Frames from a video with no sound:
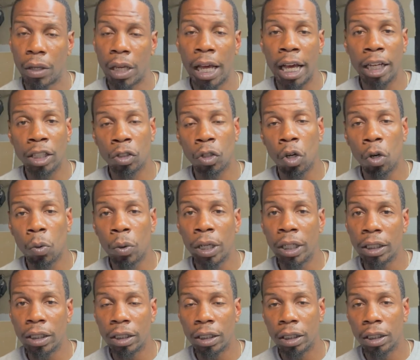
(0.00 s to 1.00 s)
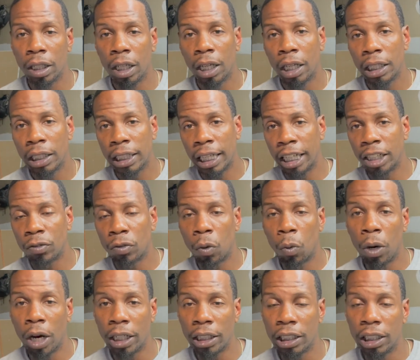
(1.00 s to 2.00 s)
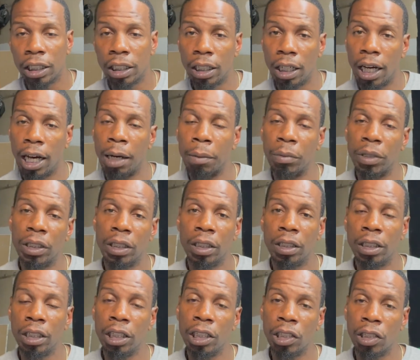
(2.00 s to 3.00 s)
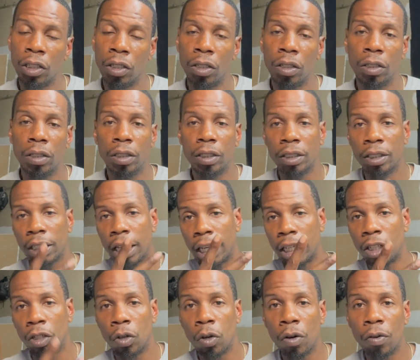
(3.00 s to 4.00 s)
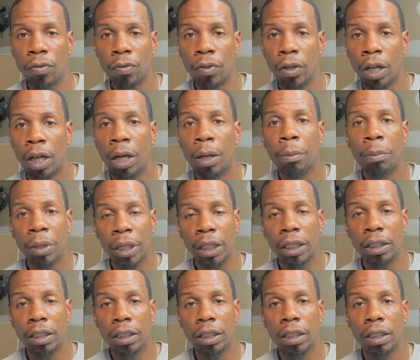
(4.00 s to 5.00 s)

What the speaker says: As always, thanks for watching. I'm Mr. T-Shirt, signing off. Peace.